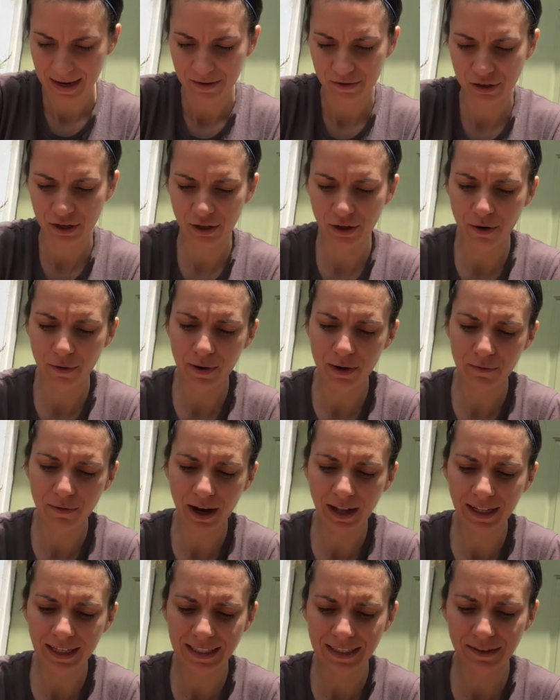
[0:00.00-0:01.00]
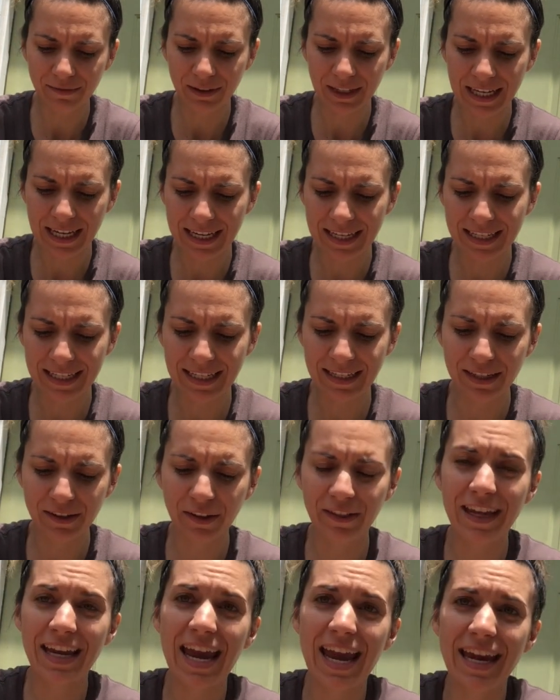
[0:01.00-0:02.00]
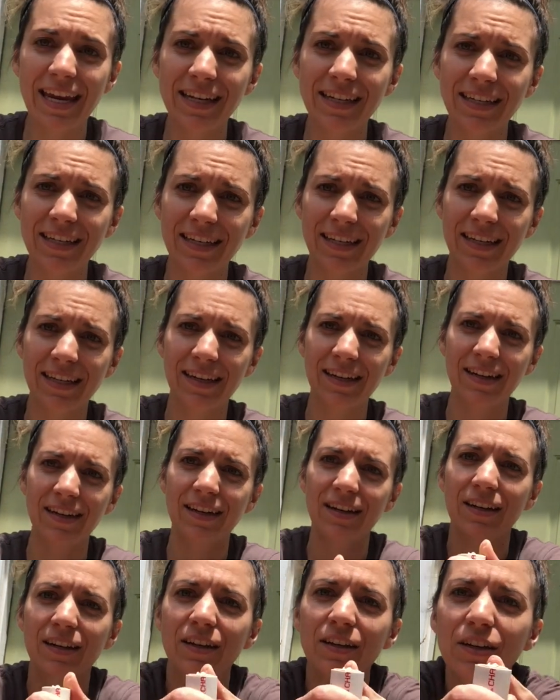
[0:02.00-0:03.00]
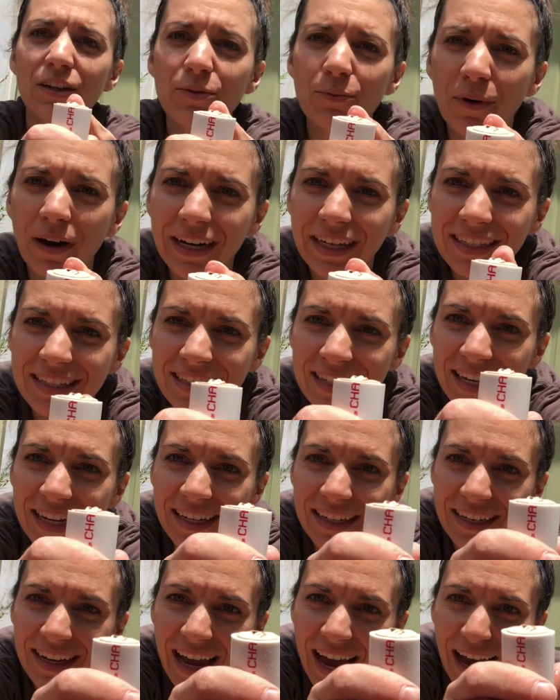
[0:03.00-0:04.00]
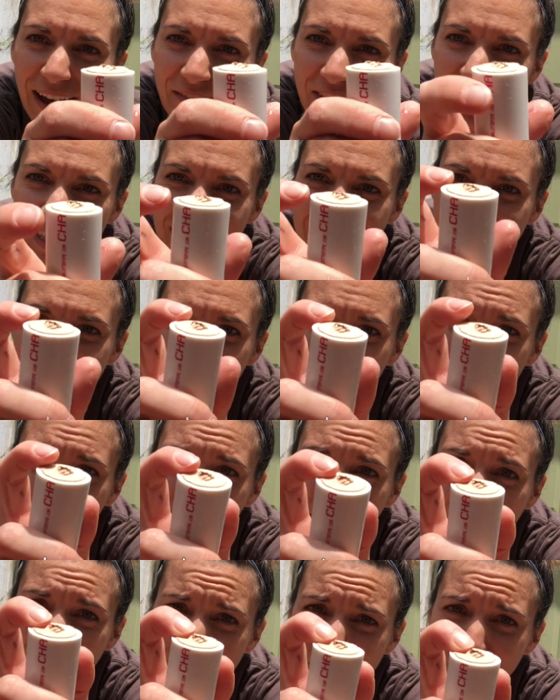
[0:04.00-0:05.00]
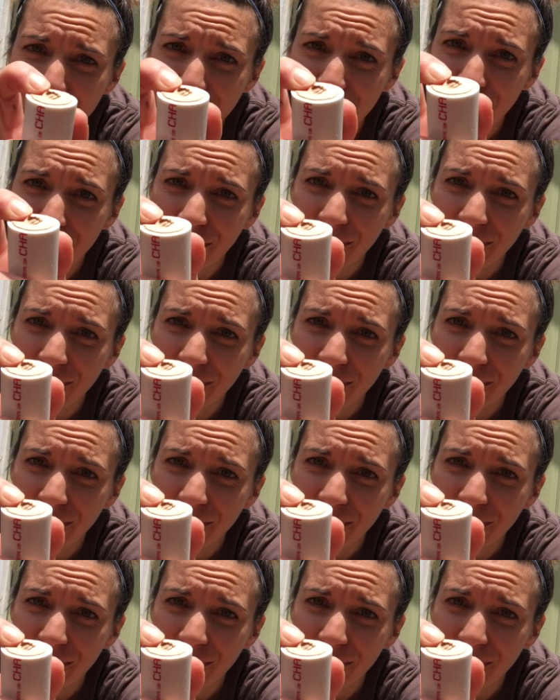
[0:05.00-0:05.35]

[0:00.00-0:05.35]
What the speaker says: Should go in relatively easy till the end. You wanna have it sitting flush.